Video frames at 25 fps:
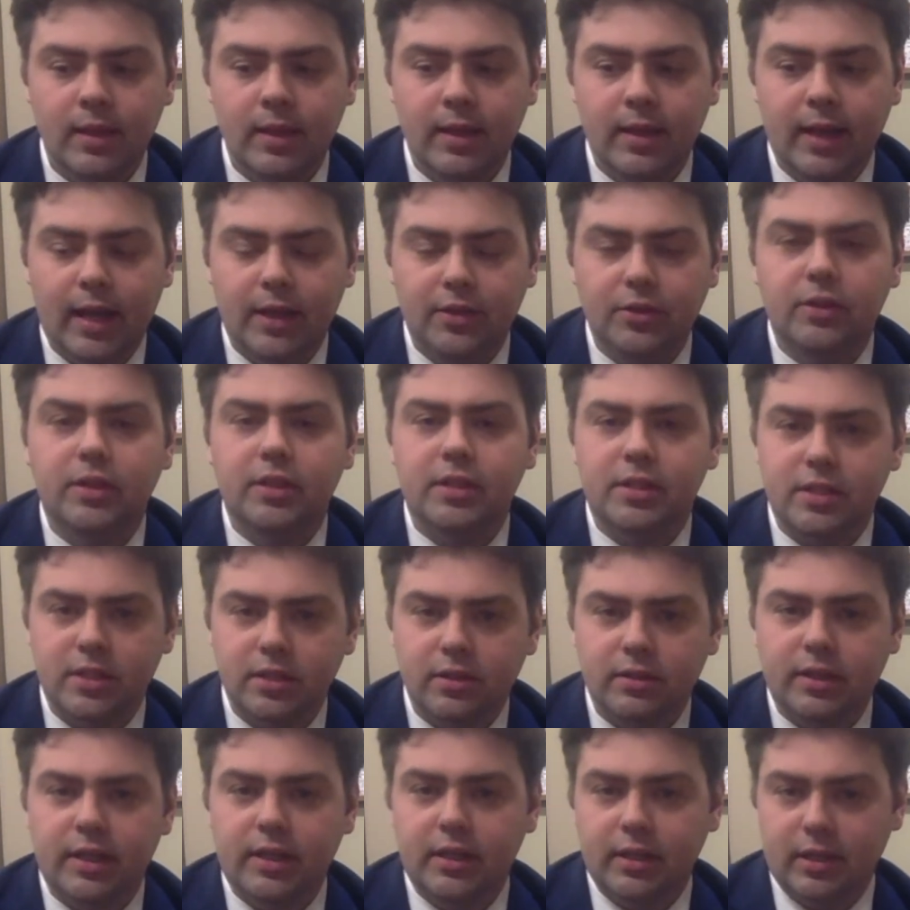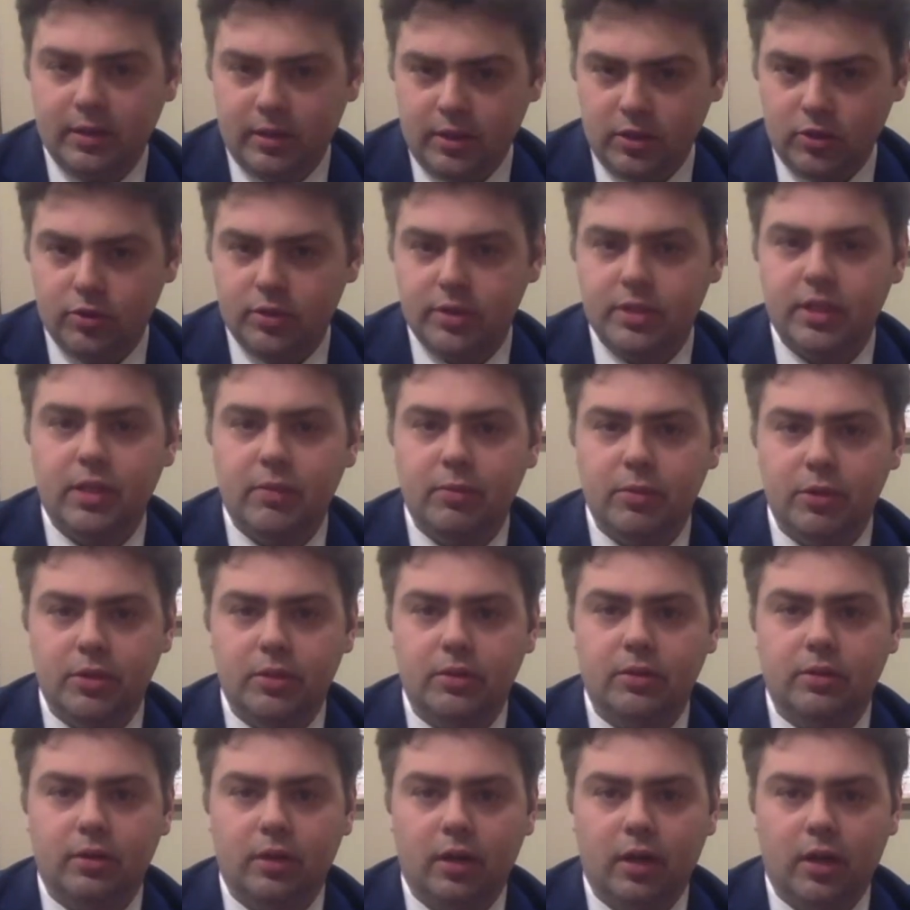And you can still get an interesting musical
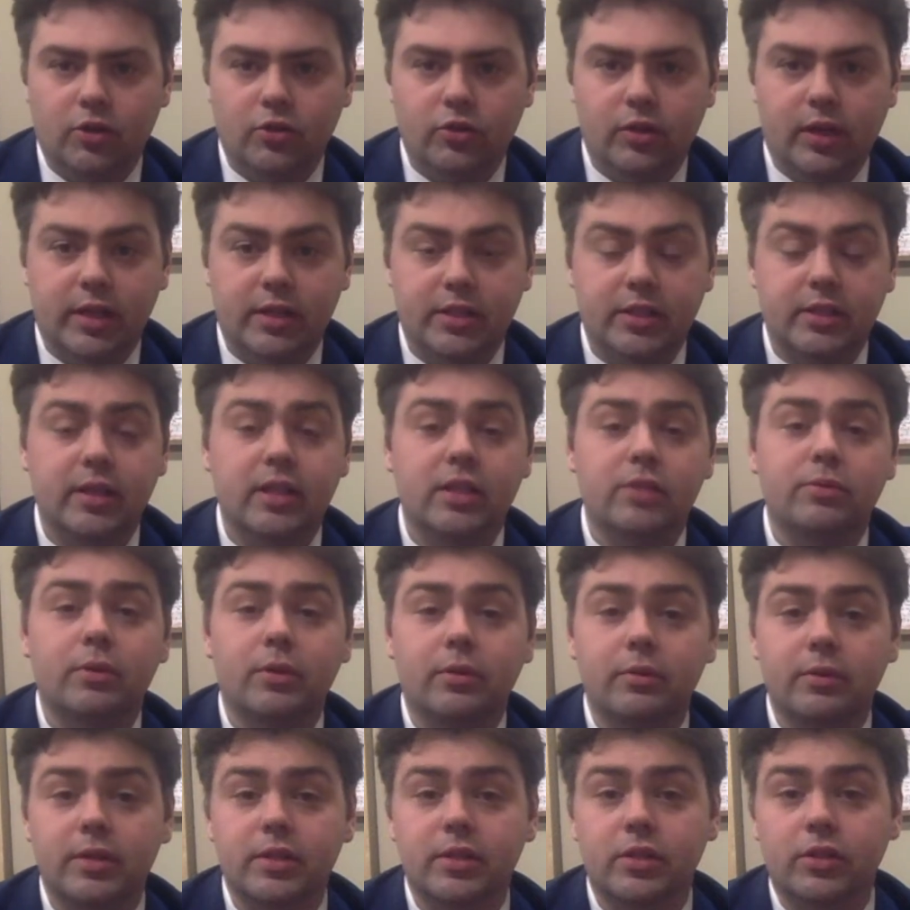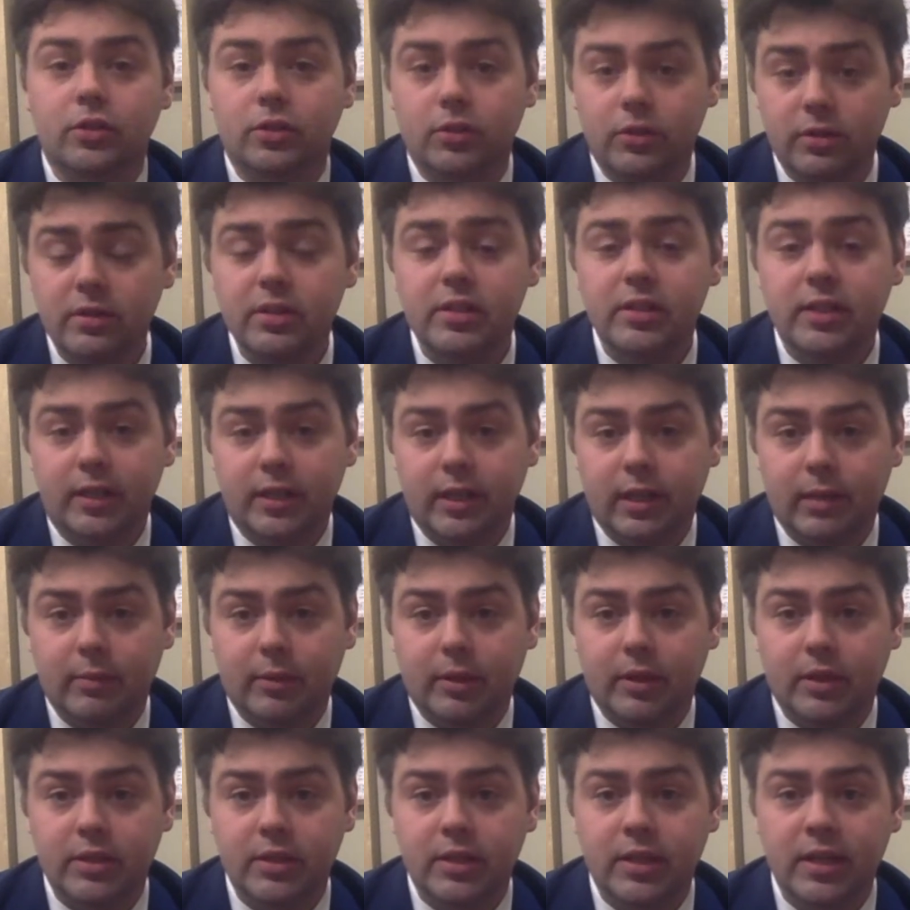contrast. And that's one of the reasons you use
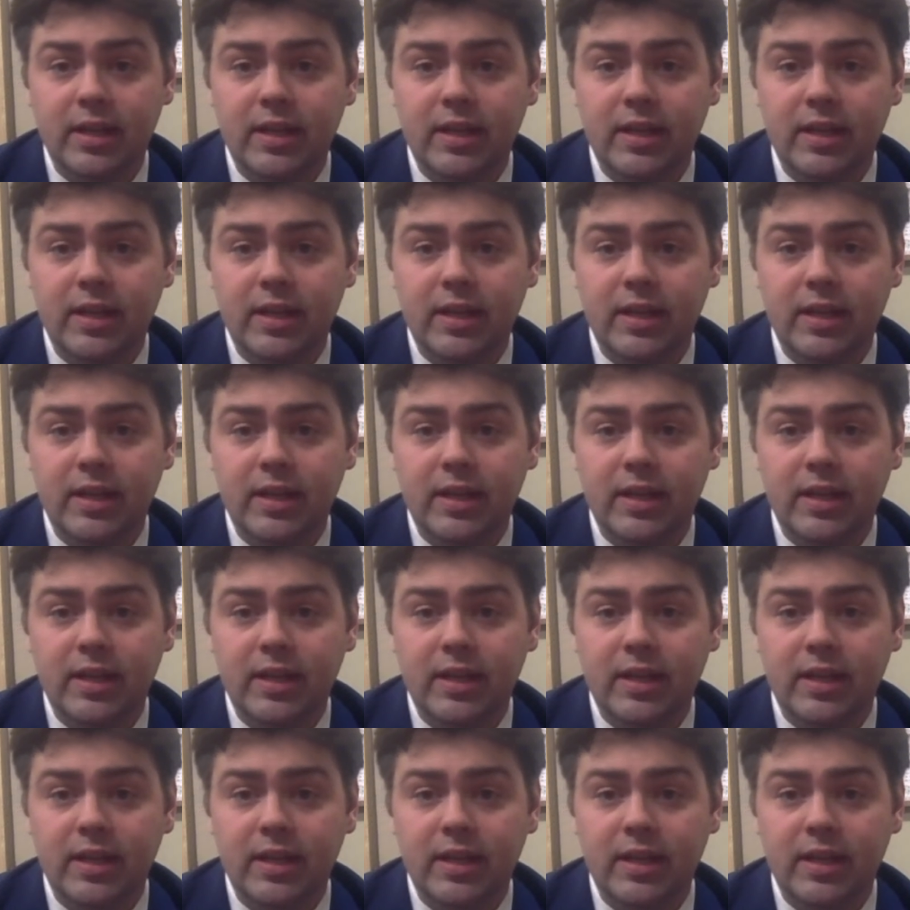dynamics.